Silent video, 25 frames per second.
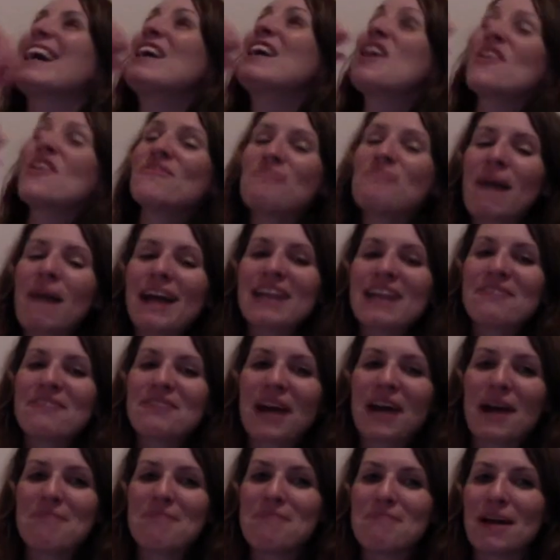Might have gotten
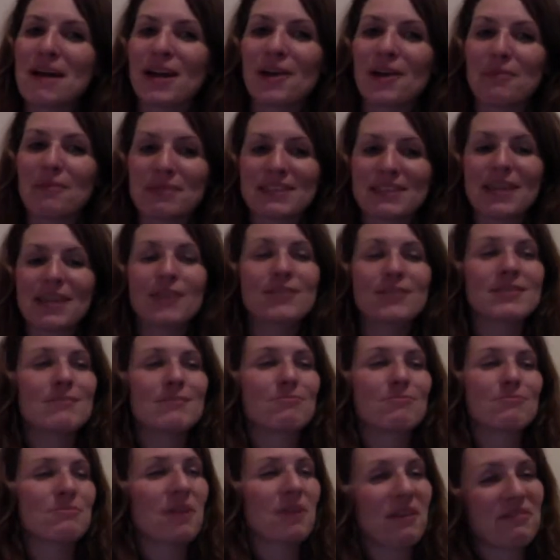better, but there's some
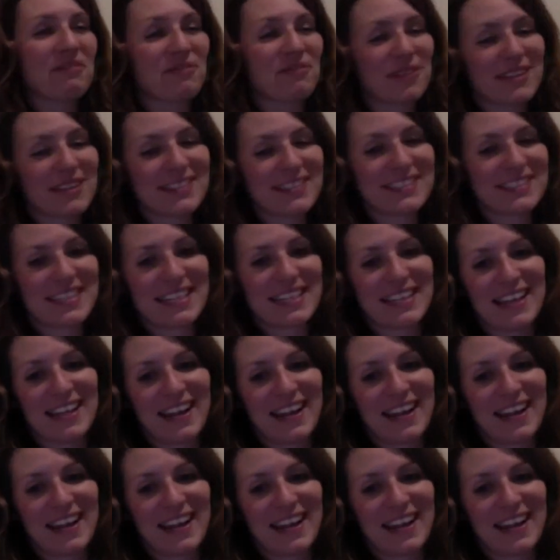rough ones in there.